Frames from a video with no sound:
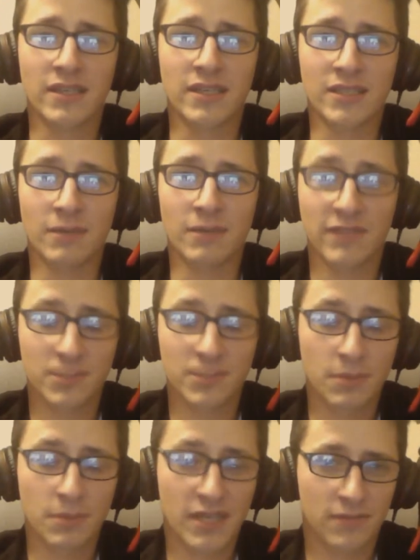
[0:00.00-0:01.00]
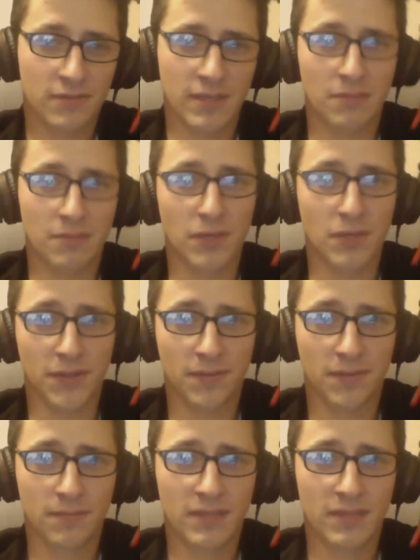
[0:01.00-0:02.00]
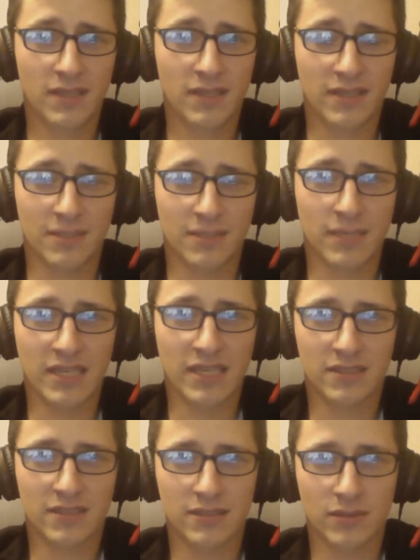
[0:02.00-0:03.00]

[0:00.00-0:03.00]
I've actually been back for about a month. I got back,